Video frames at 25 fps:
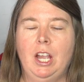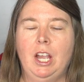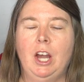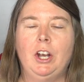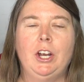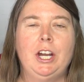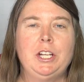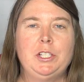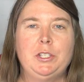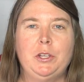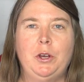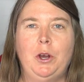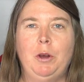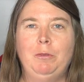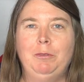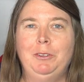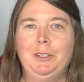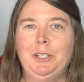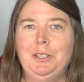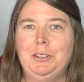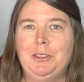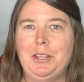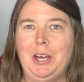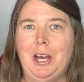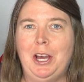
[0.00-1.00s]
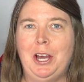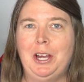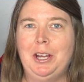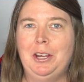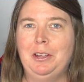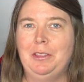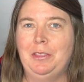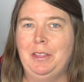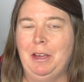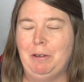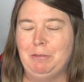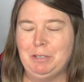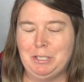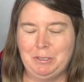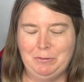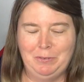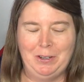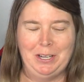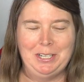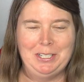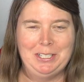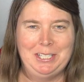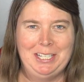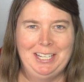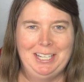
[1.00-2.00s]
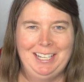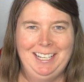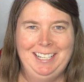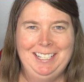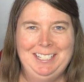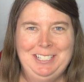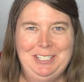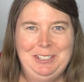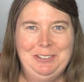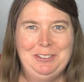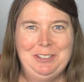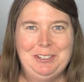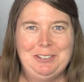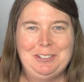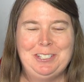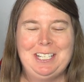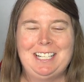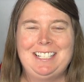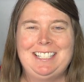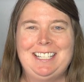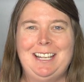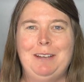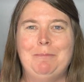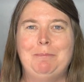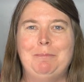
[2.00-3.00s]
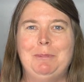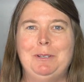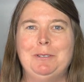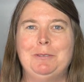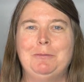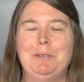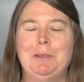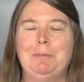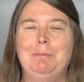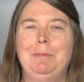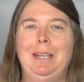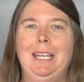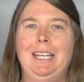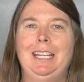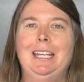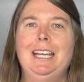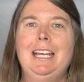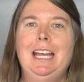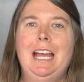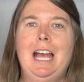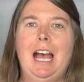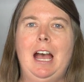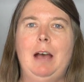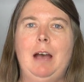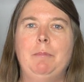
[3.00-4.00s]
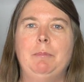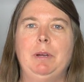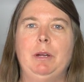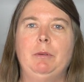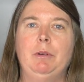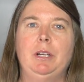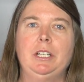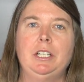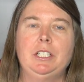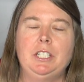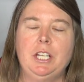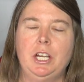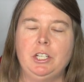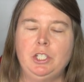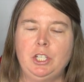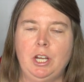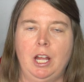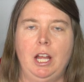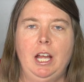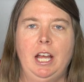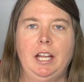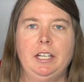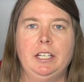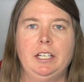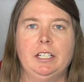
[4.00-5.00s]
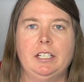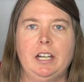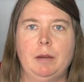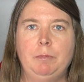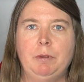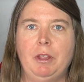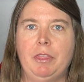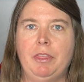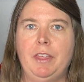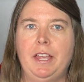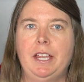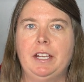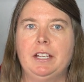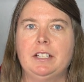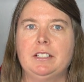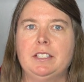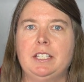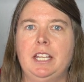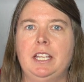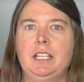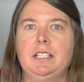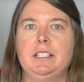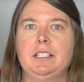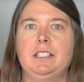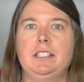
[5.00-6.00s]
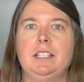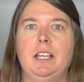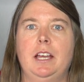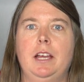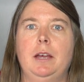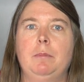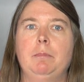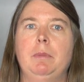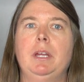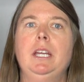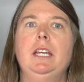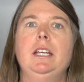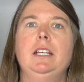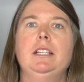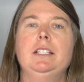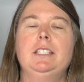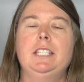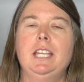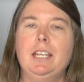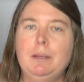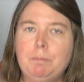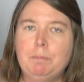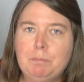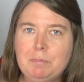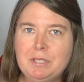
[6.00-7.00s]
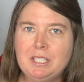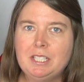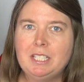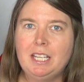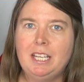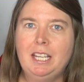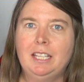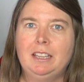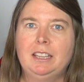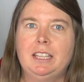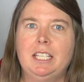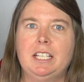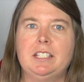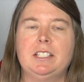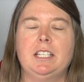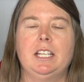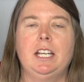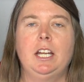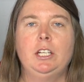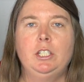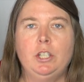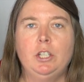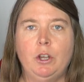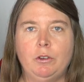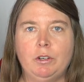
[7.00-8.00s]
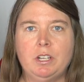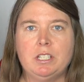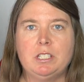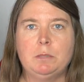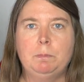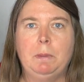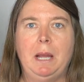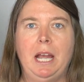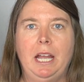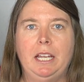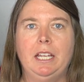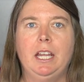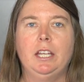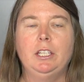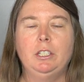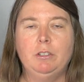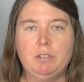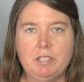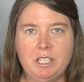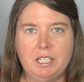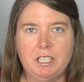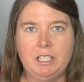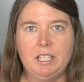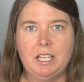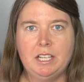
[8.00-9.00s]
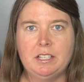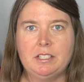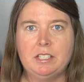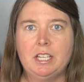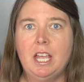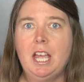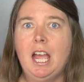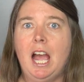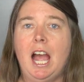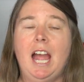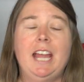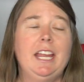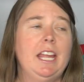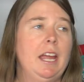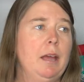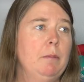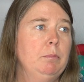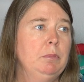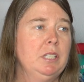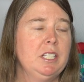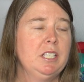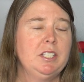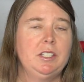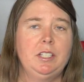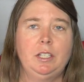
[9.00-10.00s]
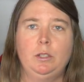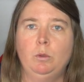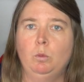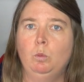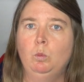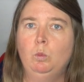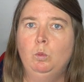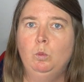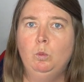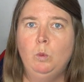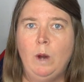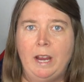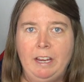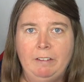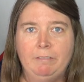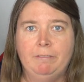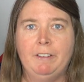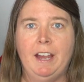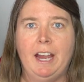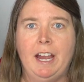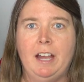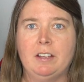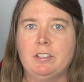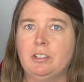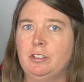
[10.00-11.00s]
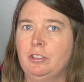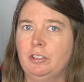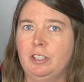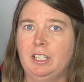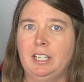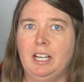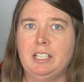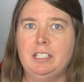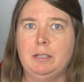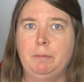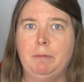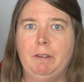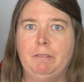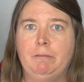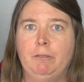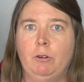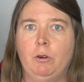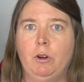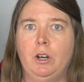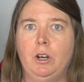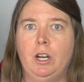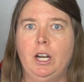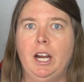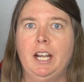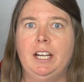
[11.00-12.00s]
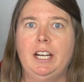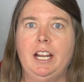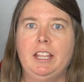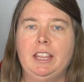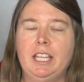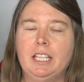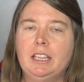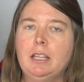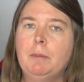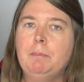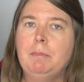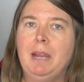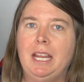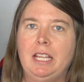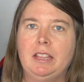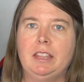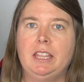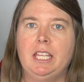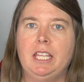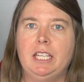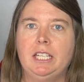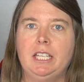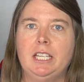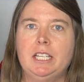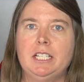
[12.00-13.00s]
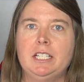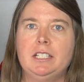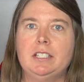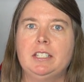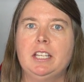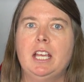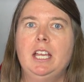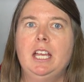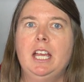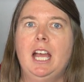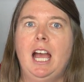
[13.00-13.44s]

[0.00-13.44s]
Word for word: All right, so hopefully you thought that was fun to do those examples with me, but I want to touch on a couple things and some tips and things that I noticed by using this. I am listing way faster than I did before, and I think the main thing is